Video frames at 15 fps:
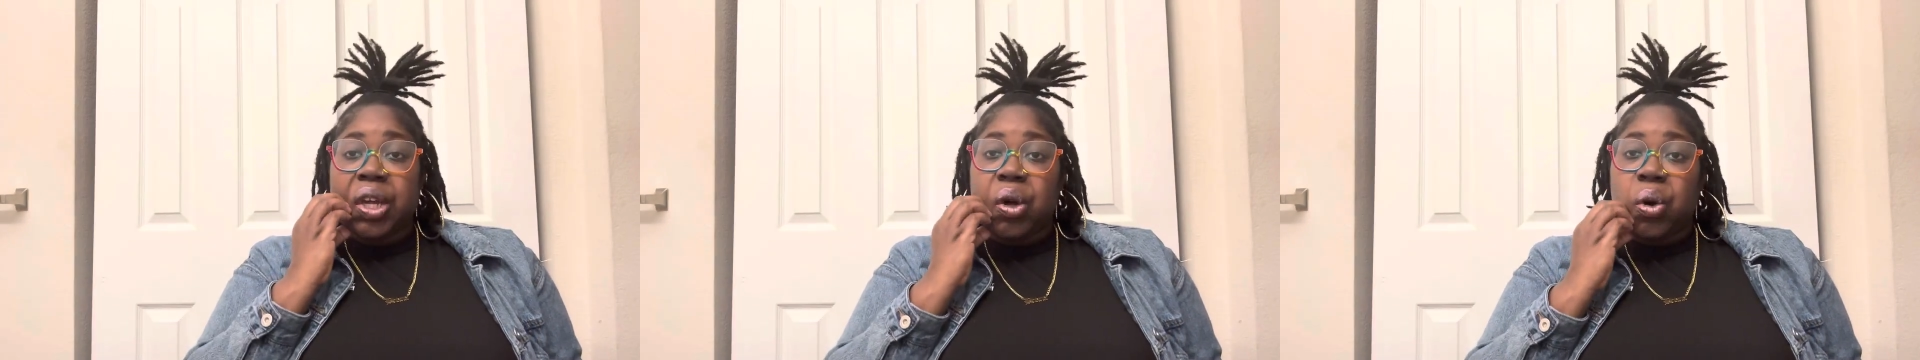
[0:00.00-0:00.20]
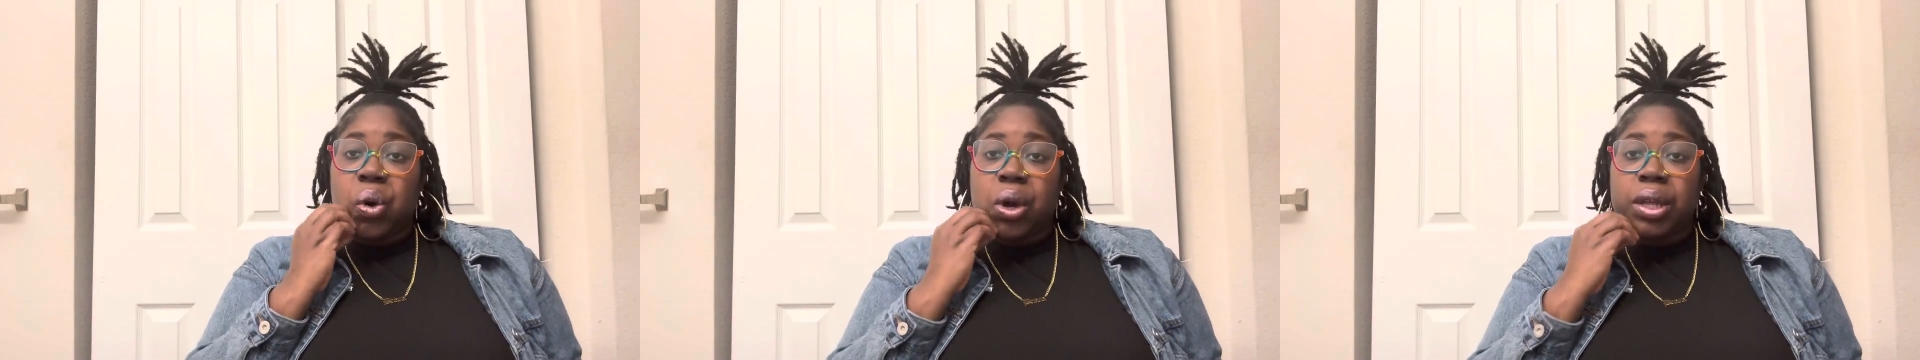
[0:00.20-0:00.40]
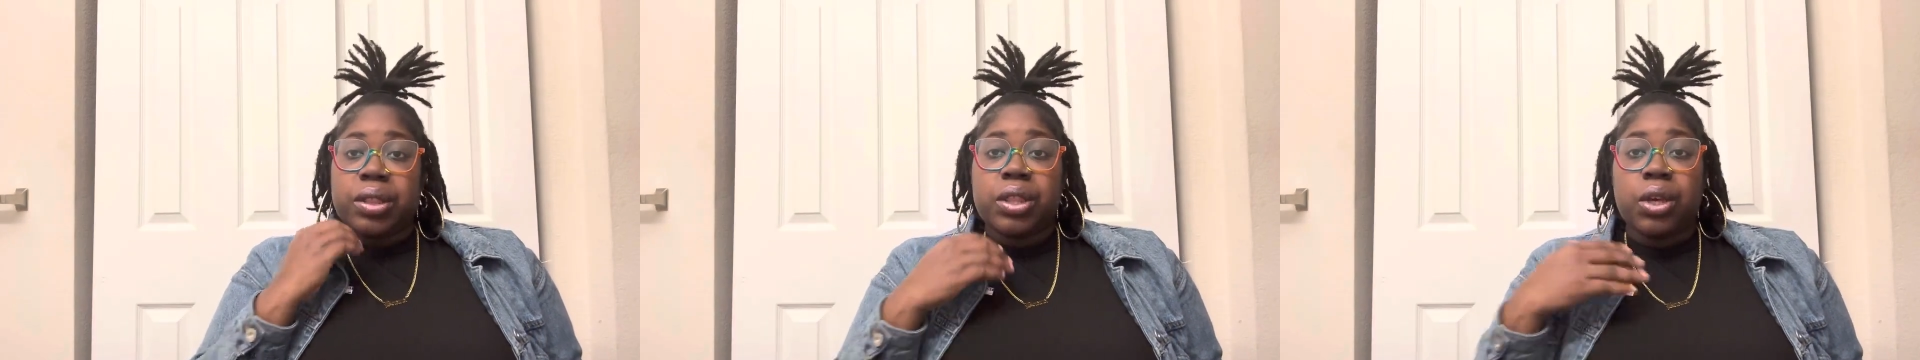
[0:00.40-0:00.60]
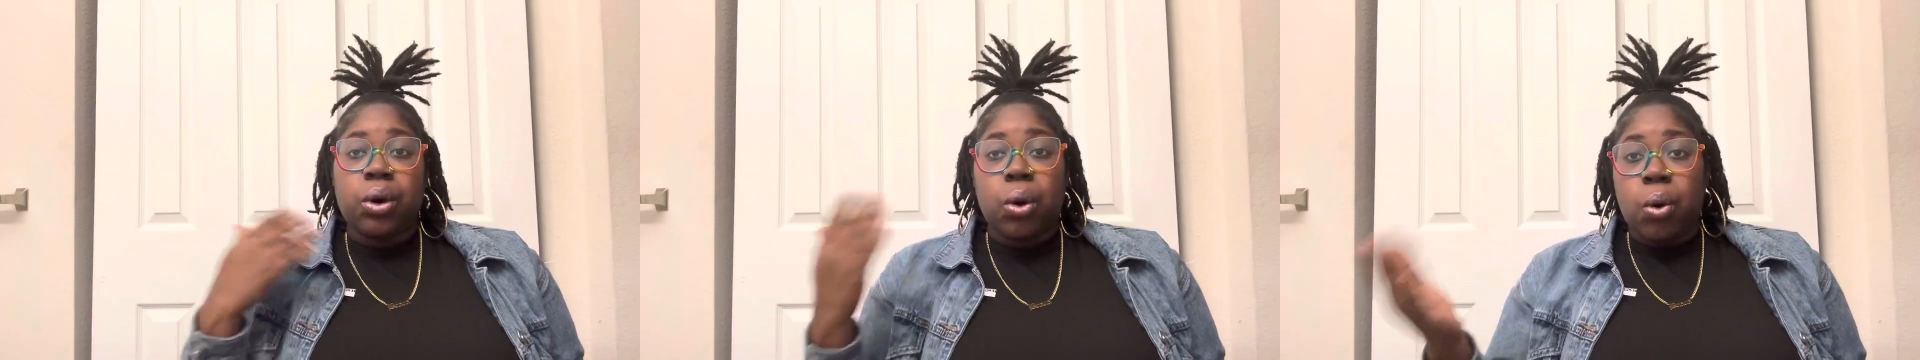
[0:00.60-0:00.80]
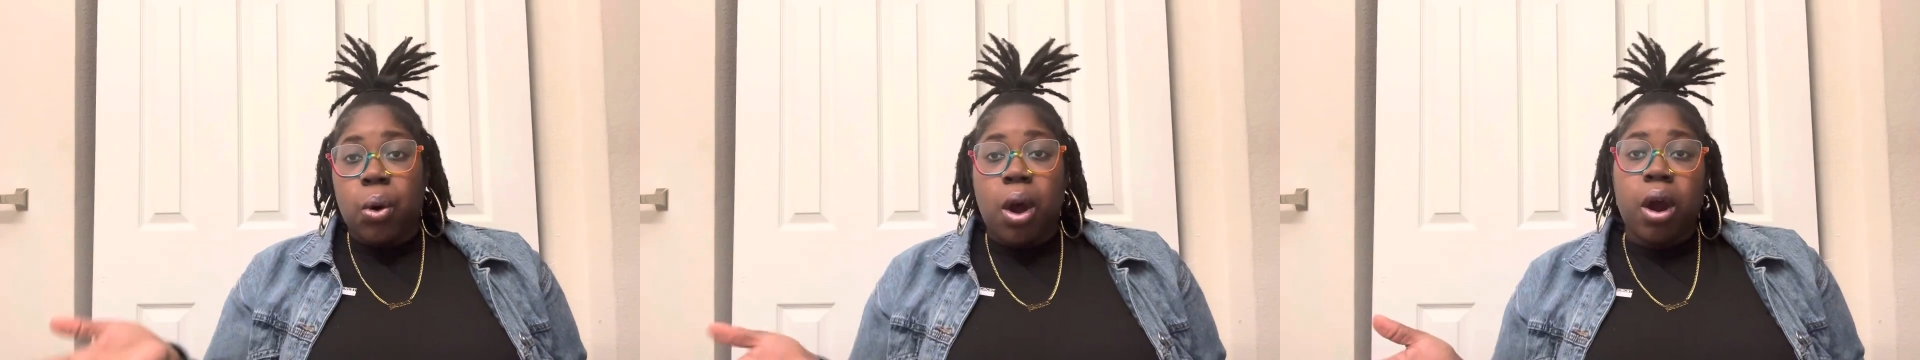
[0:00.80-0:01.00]
on the
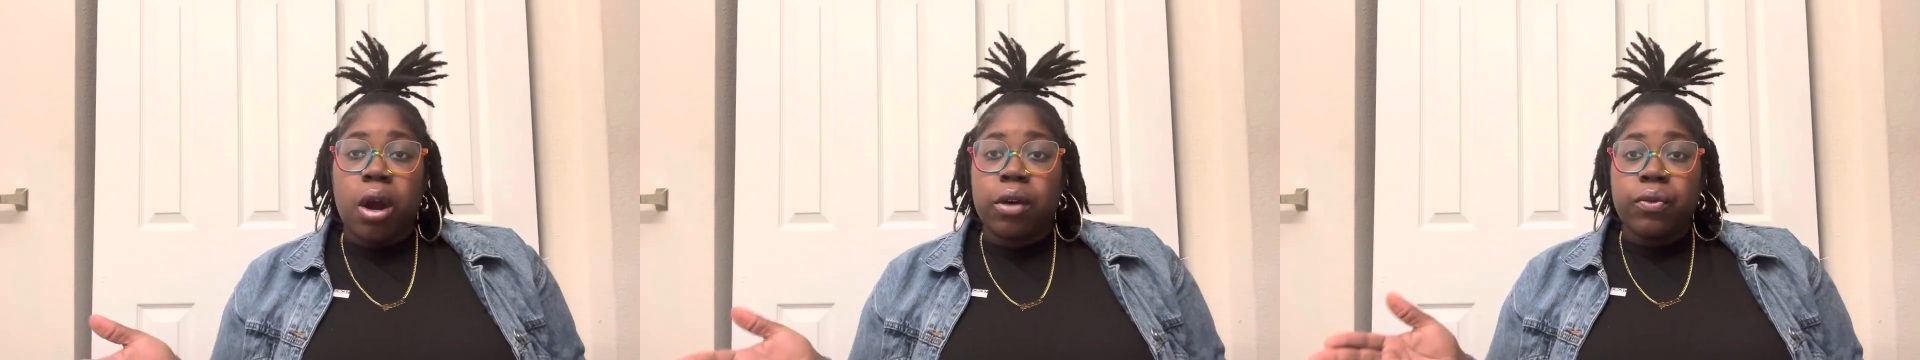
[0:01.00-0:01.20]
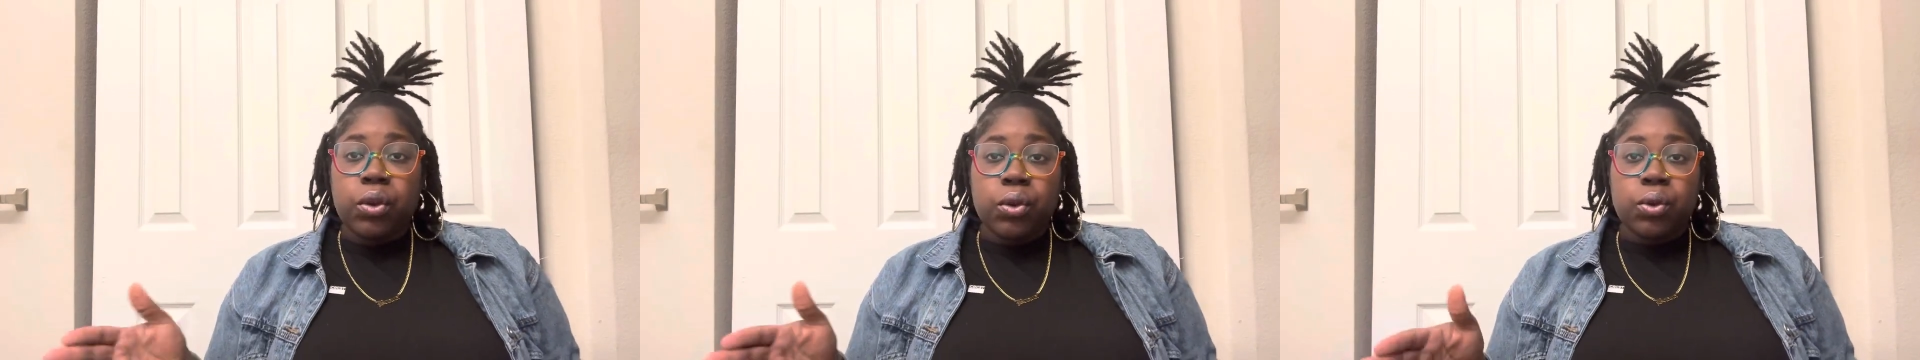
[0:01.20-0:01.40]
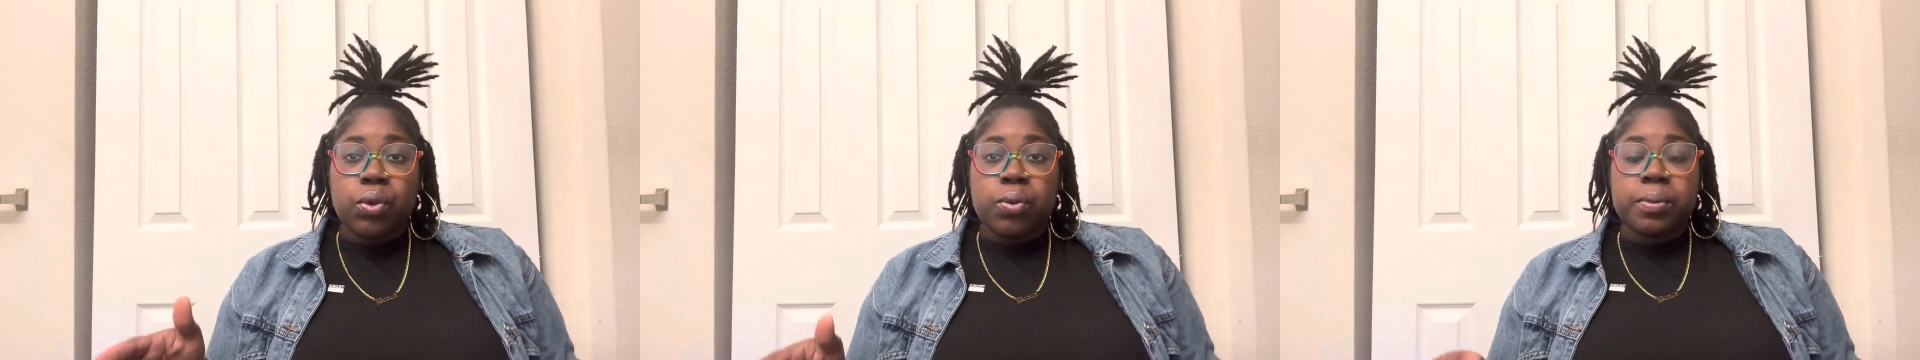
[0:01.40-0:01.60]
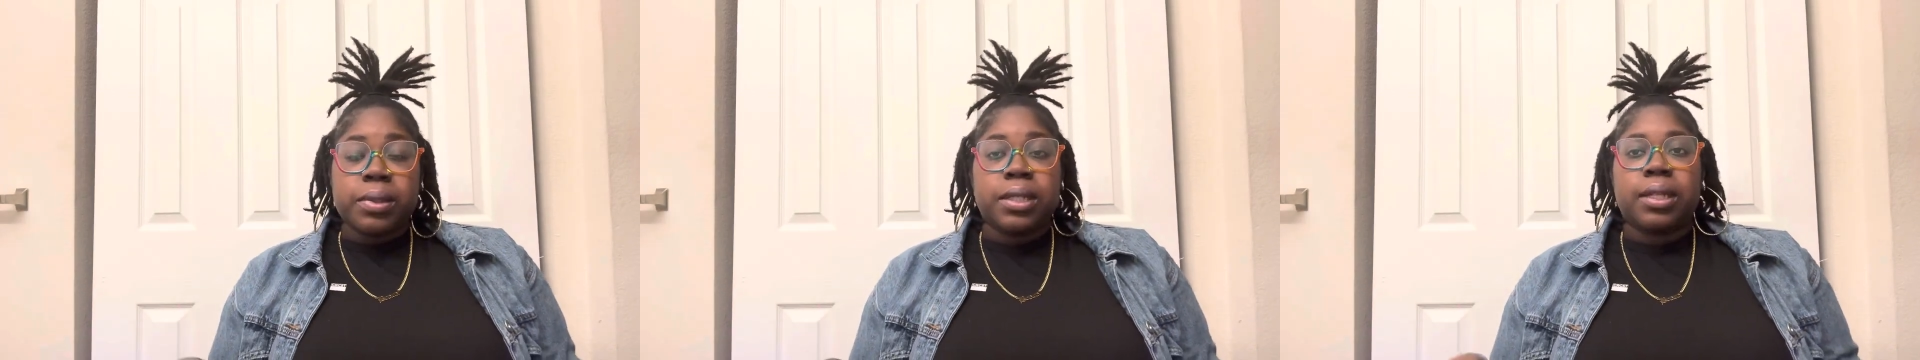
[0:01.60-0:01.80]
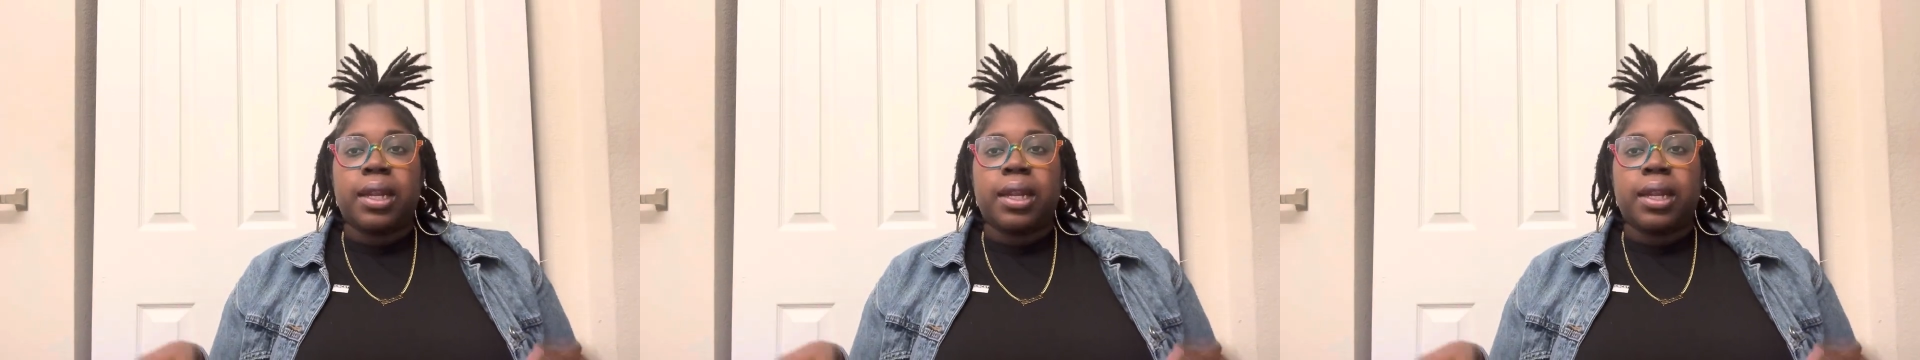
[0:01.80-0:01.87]
OR rooms,